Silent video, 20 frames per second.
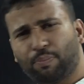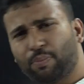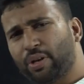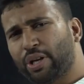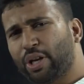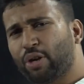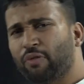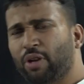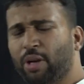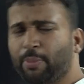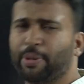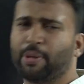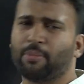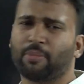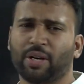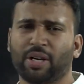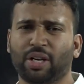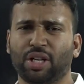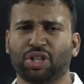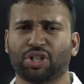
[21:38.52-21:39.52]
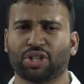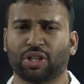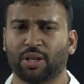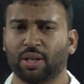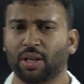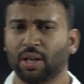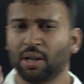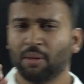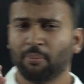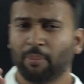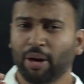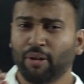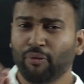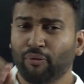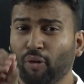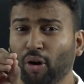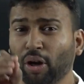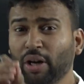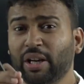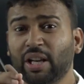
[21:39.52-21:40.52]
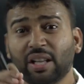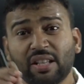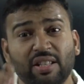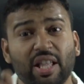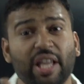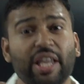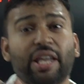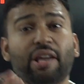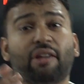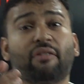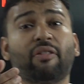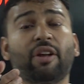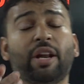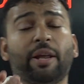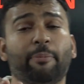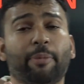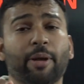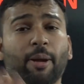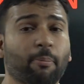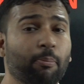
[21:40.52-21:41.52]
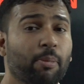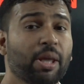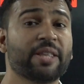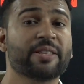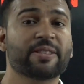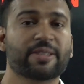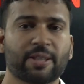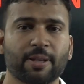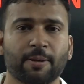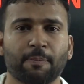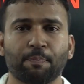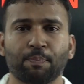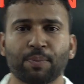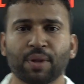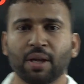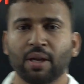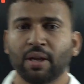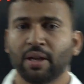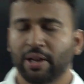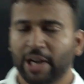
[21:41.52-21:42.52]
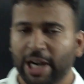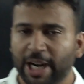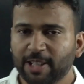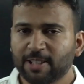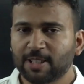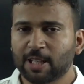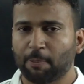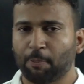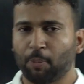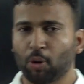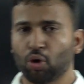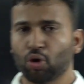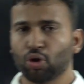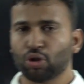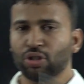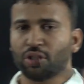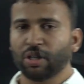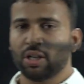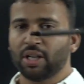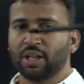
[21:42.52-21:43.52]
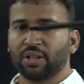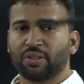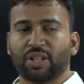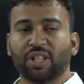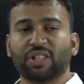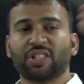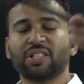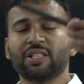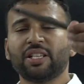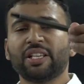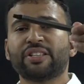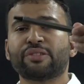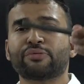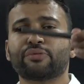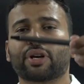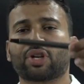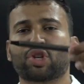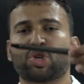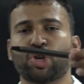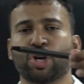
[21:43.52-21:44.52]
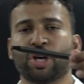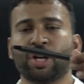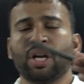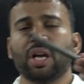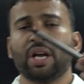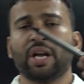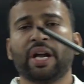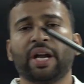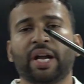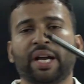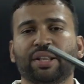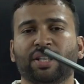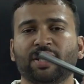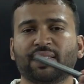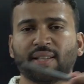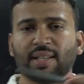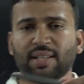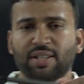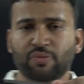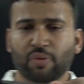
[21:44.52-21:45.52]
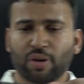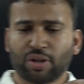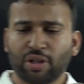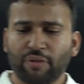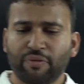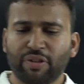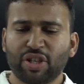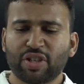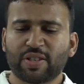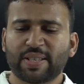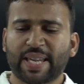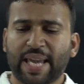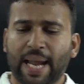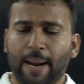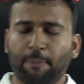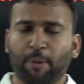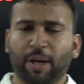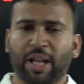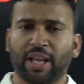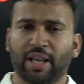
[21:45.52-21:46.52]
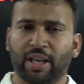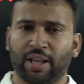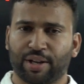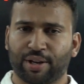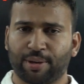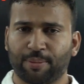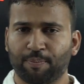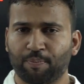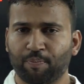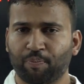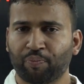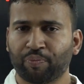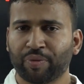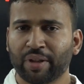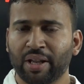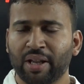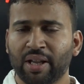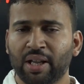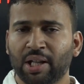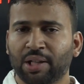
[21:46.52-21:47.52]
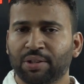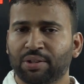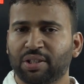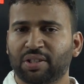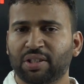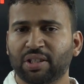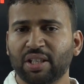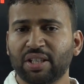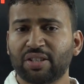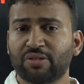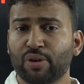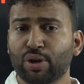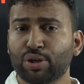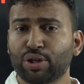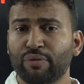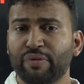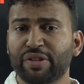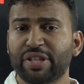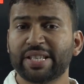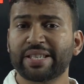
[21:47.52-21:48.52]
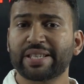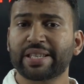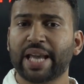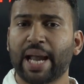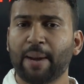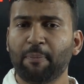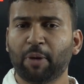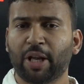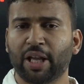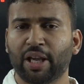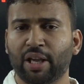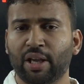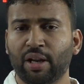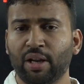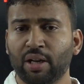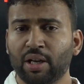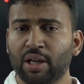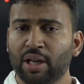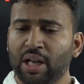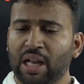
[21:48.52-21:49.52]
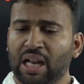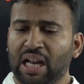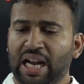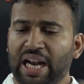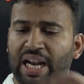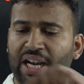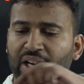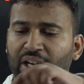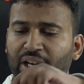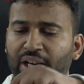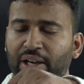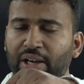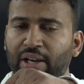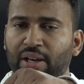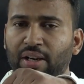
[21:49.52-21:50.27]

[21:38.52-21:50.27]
equilibrium condition. But what does the equilibrium means? Let us suppose this is a structure which is kept here. This is a structure which is kept here, and